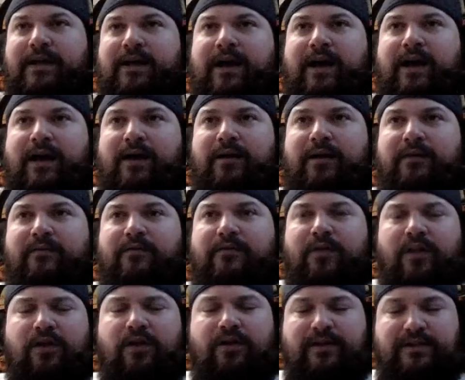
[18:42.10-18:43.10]
And
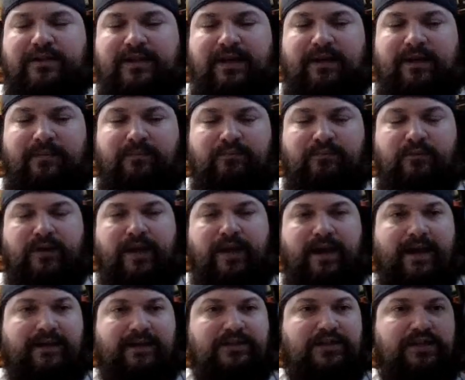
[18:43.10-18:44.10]
for the longest time, when
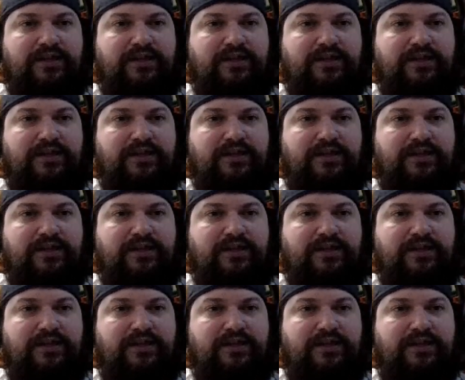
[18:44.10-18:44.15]
asked,